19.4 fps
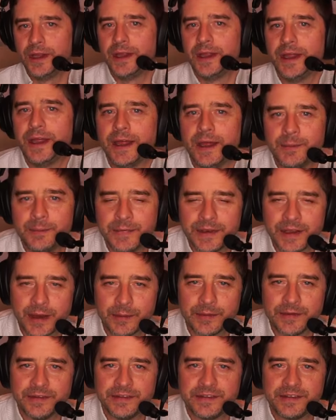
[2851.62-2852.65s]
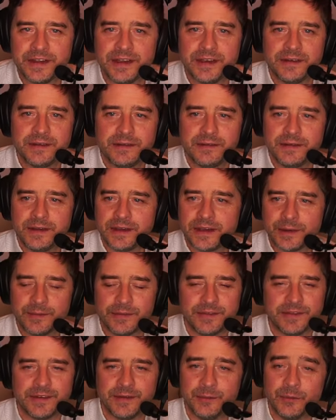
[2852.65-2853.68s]
It happens in
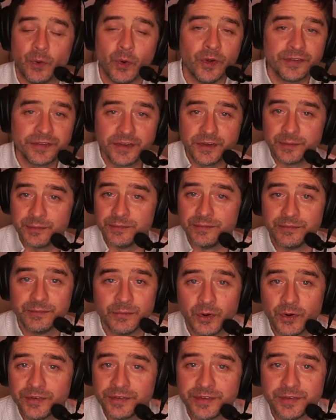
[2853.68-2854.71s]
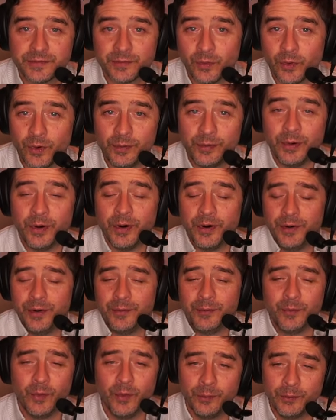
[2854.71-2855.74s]
most of them, most
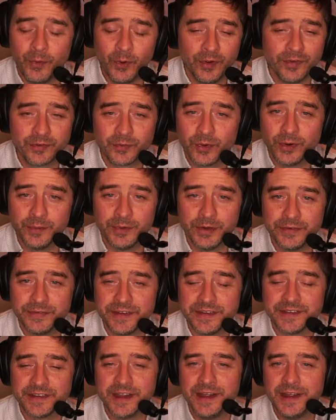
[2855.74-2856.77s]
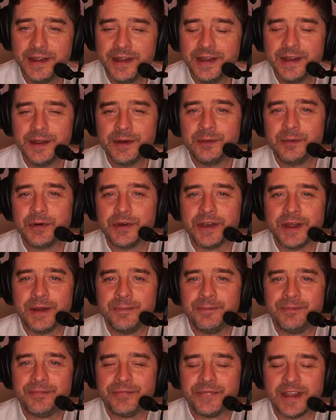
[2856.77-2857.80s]
war movies, but
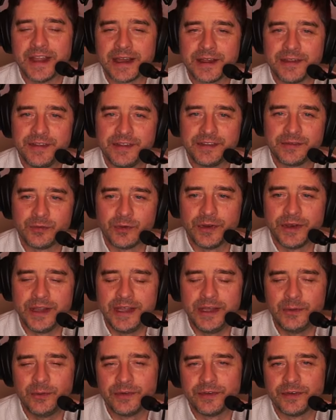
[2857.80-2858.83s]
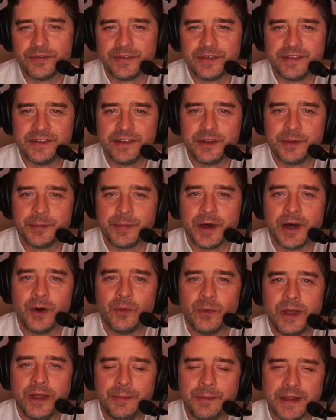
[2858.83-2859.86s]
like this one here was obviously the part
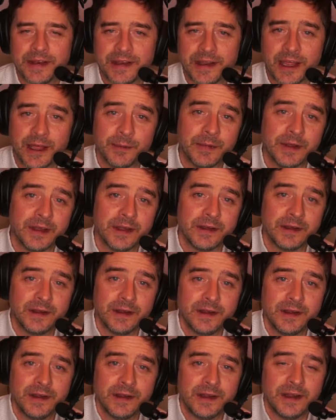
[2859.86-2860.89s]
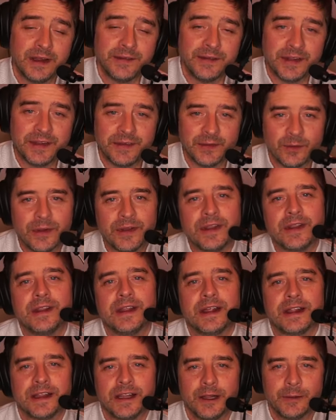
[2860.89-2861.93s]
where he met Emma, and then they had a
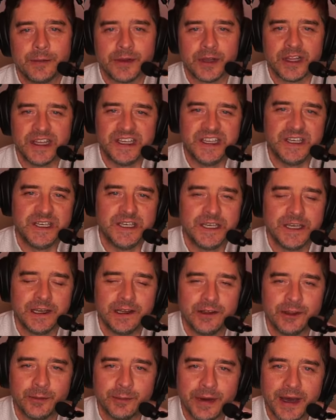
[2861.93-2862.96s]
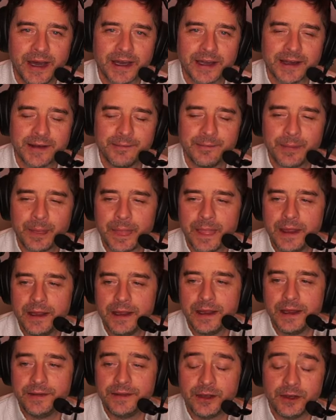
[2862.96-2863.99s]
little bit of it in the back,
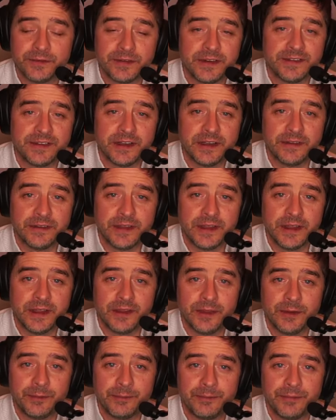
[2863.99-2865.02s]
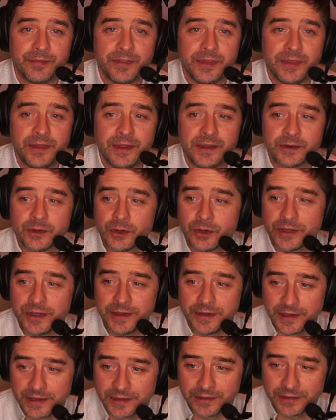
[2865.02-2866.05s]
and then obviously it got hit,
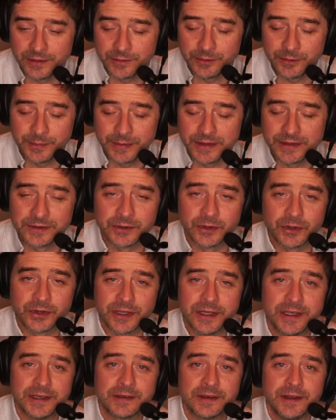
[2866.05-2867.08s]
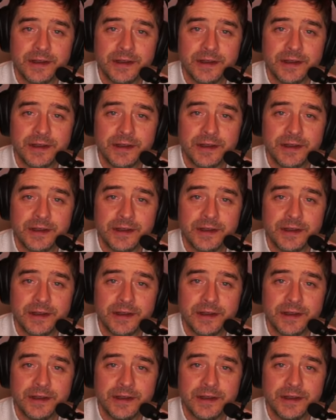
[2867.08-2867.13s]
like the building got hit.